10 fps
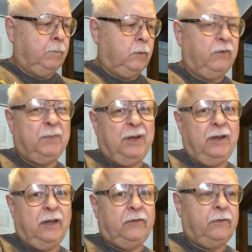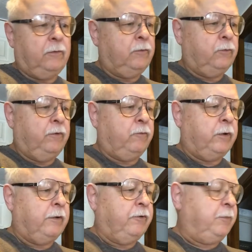It's been a little less than
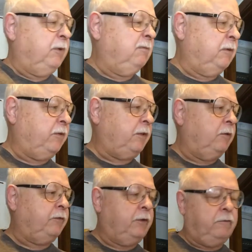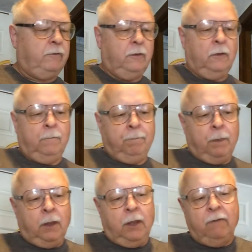24 hours, but it's close
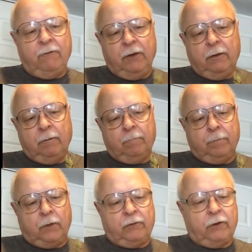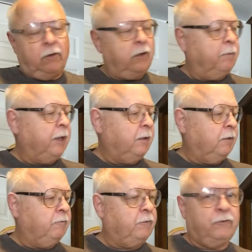enough. If it doesn't all come out
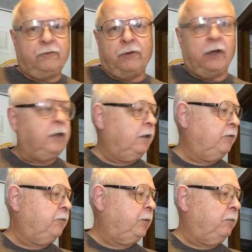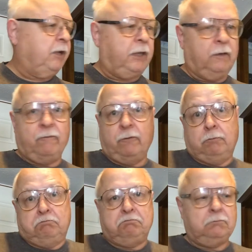on the first try, you can just put it back in for
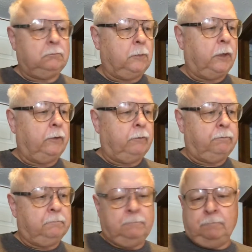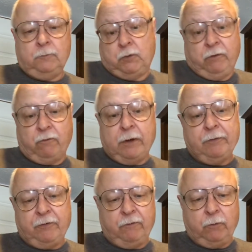another 24
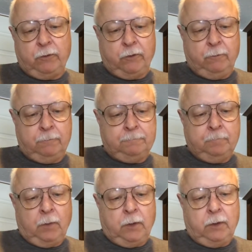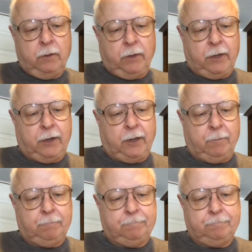hours if you want to, and it'll get it
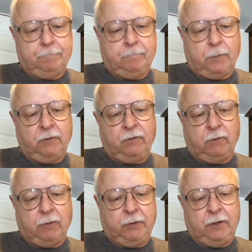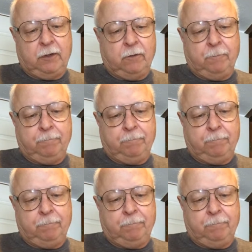out. Let's see how we did though.